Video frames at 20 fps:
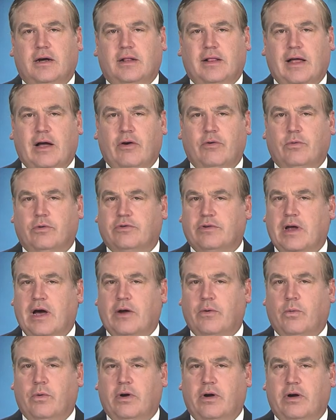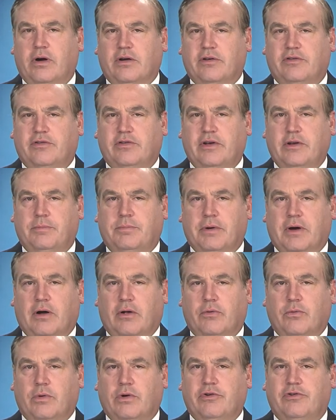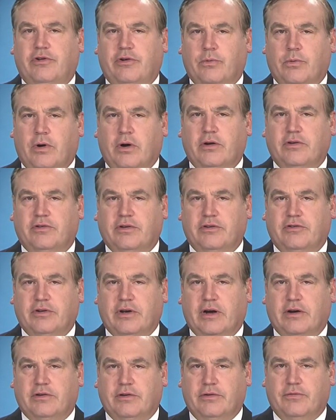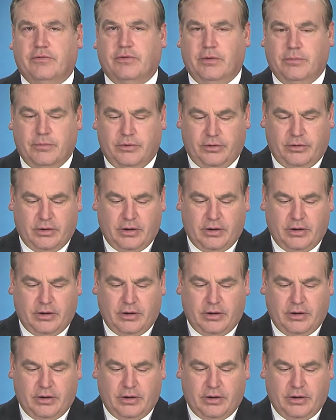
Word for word: Cloud was not wearing a seatbelt when she was ejected from her